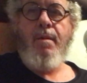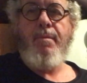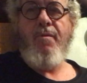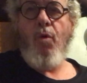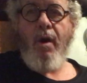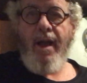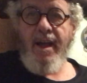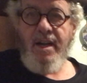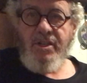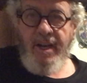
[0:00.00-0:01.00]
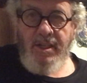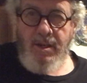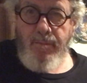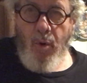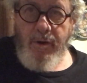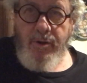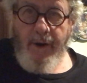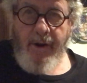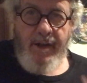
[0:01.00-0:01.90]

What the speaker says: before I got a chance to pull the trigger.